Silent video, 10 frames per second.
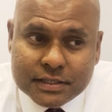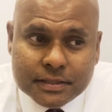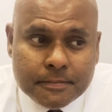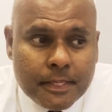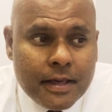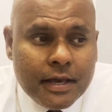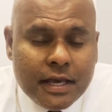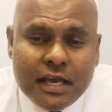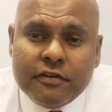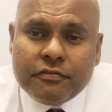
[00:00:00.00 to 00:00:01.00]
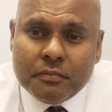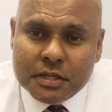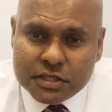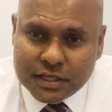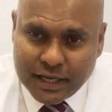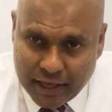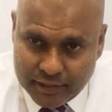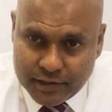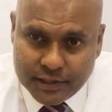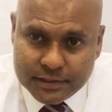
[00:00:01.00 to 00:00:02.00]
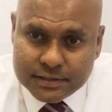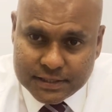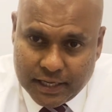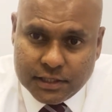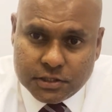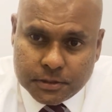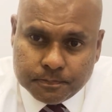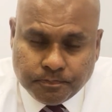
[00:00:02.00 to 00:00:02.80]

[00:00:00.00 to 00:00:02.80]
a information gathering stage.